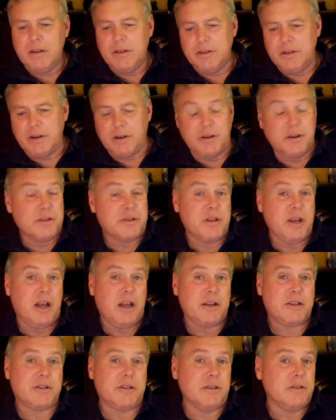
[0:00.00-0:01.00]
they're going to
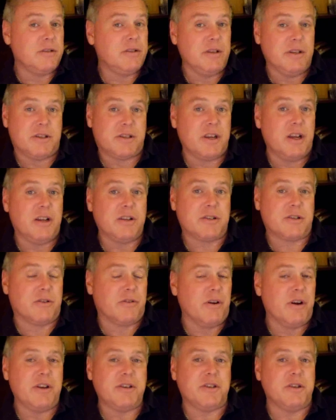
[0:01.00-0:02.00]
tax you. It sounds
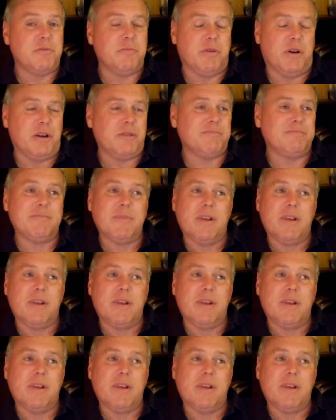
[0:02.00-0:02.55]
crazy, but